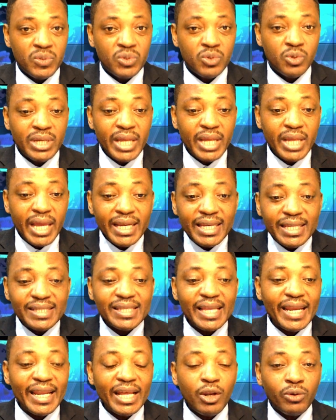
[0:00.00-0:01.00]
So they
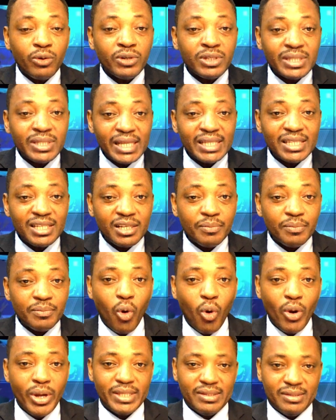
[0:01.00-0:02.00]
decided on certain
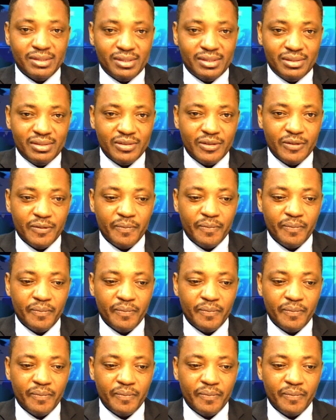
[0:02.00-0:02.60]
points,